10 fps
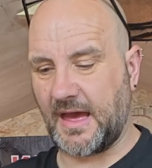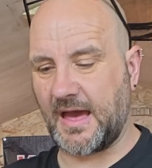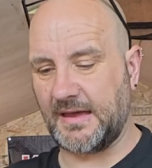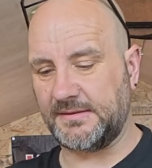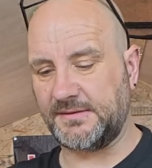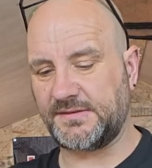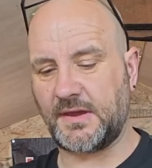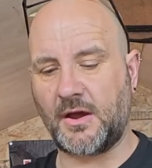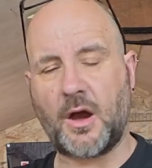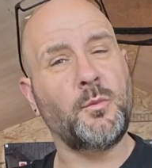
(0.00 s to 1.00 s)
and
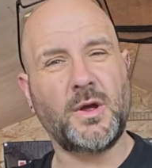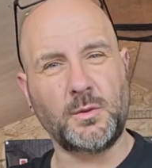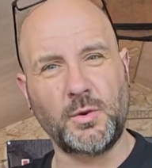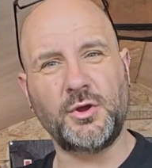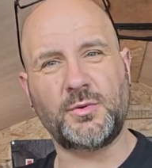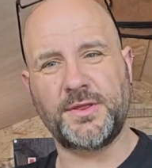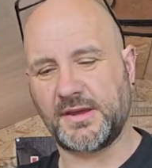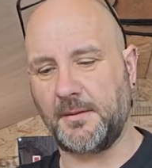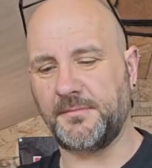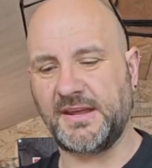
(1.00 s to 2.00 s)
I will work with the
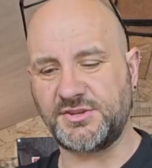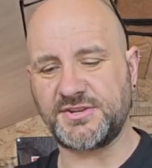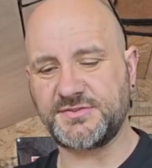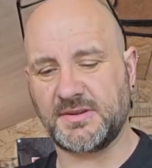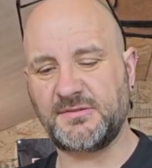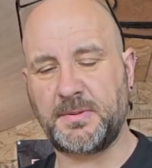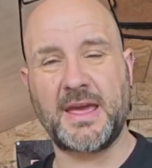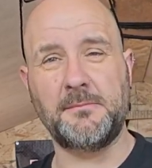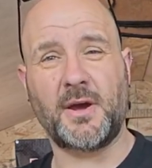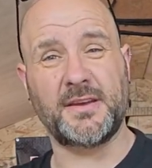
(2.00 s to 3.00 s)
company just to
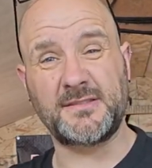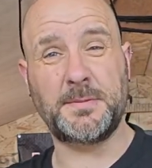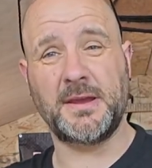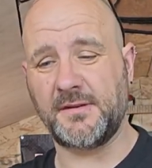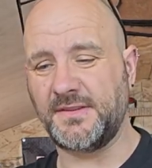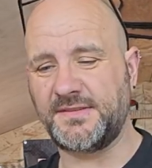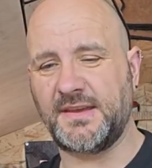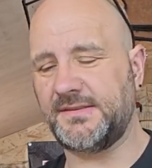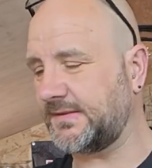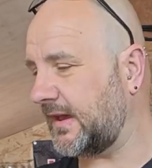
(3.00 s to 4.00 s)
explain my
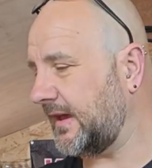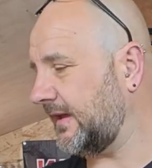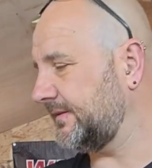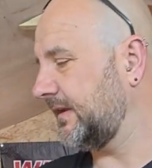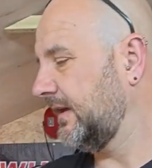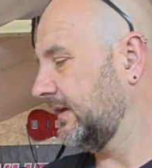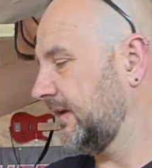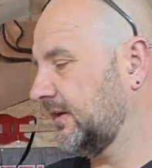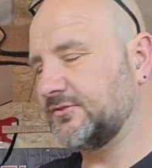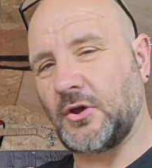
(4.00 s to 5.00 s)
experiences.
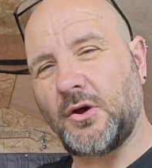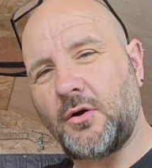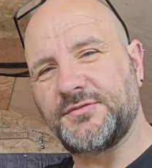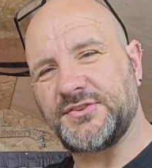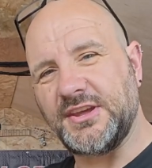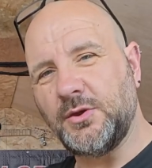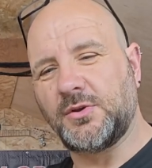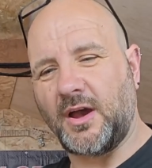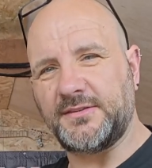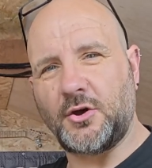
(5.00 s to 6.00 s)
So obviously you
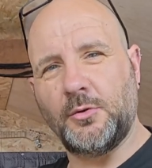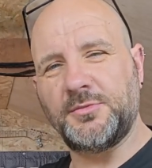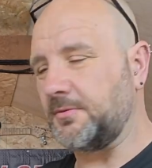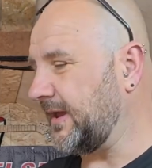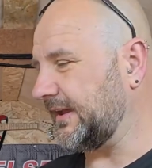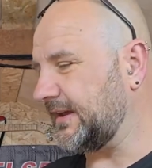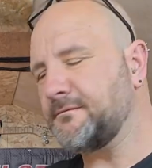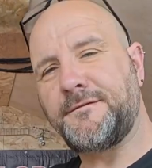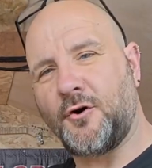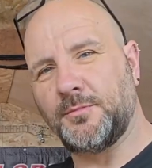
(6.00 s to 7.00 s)
guys at home can make an
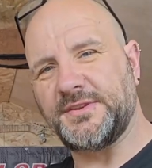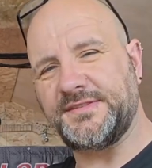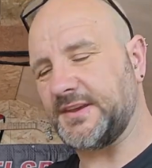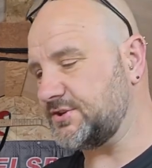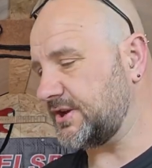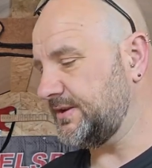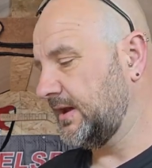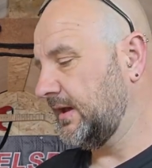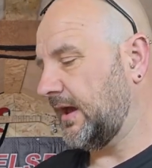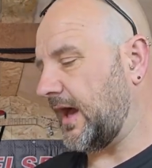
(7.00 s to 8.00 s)
informed decision.
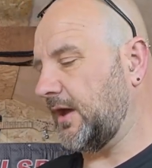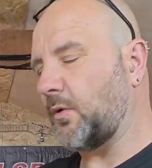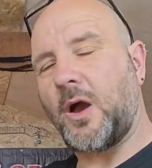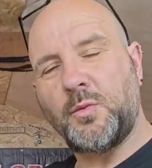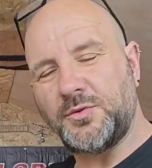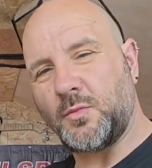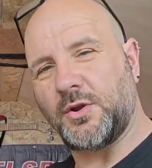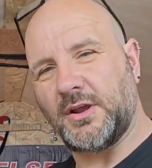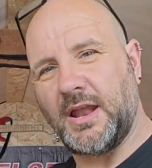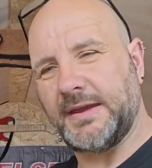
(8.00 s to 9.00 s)
I wouldn't
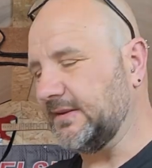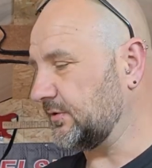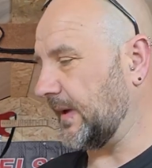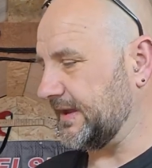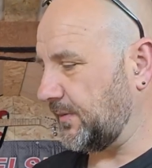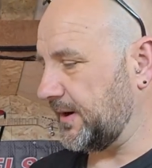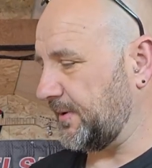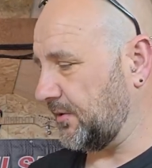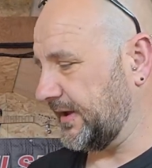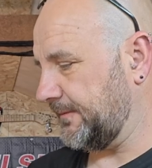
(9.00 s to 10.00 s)
want to lie to anyone
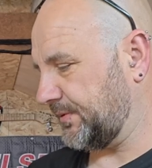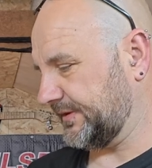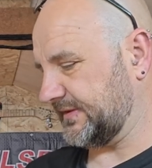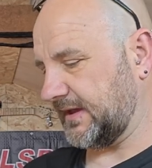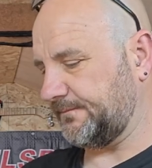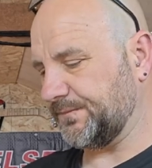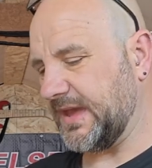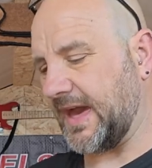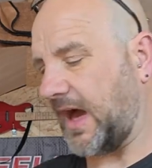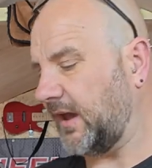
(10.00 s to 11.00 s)
about it, but
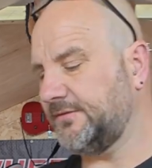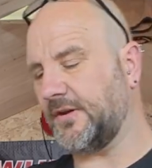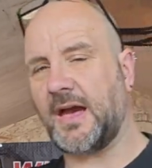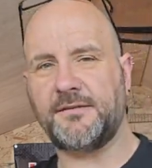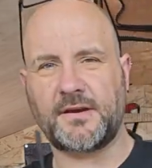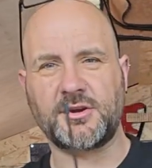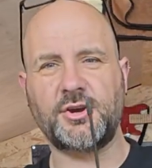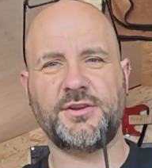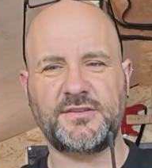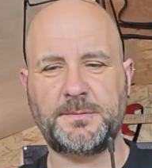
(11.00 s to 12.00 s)
yeah, I've had a
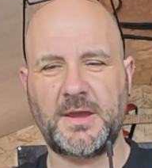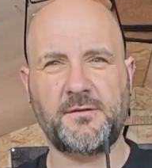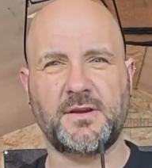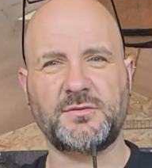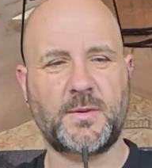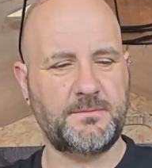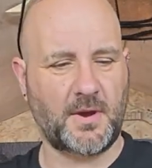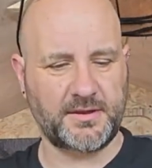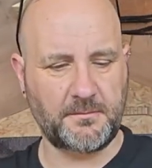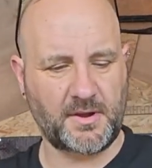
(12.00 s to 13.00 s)
good experience with
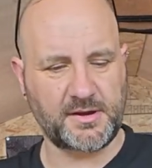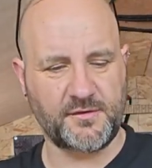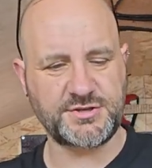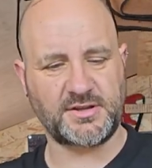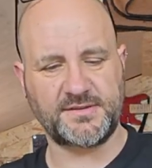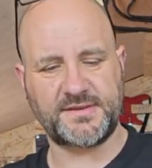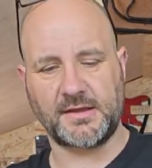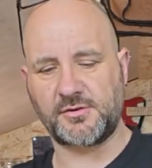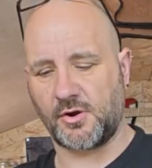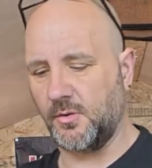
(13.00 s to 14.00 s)
my original
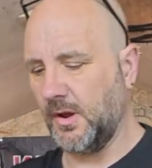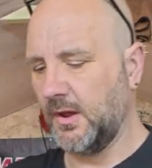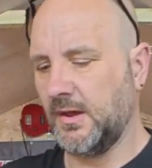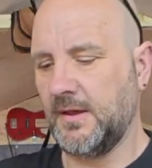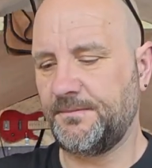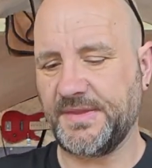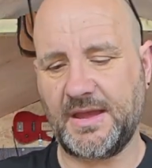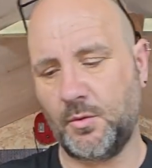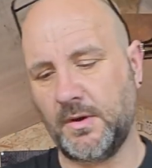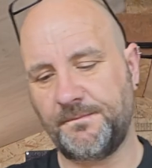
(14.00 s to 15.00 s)
Syncro.
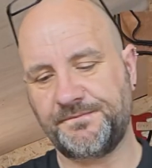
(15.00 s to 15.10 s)
Now,